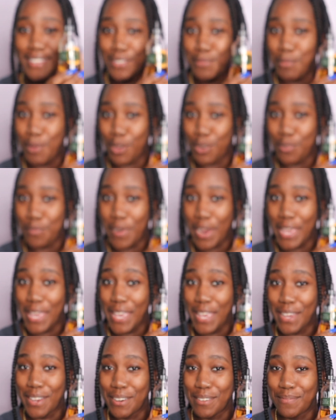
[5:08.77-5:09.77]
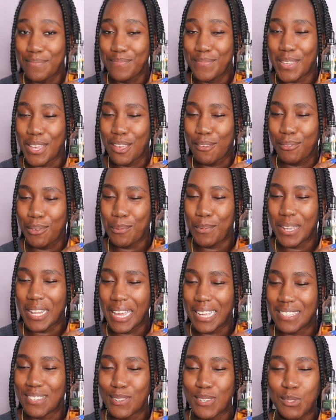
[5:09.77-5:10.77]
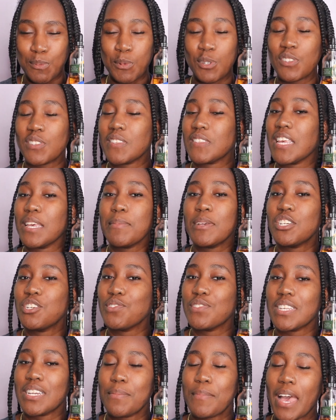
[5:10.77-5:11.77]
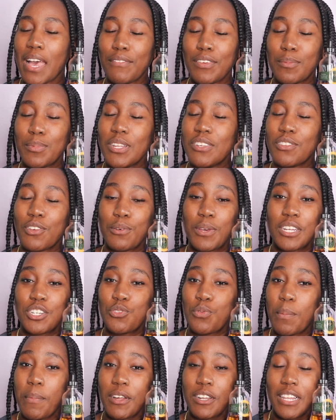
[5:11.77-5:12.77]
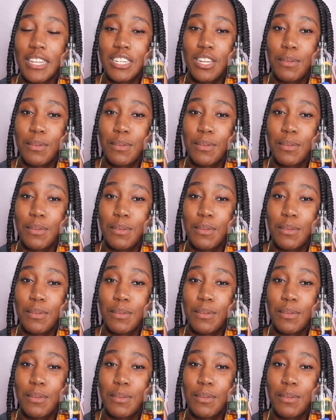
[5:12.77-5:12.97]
bottle right here, if you would like to experience the same issues that I'm having, please go get you a bottle at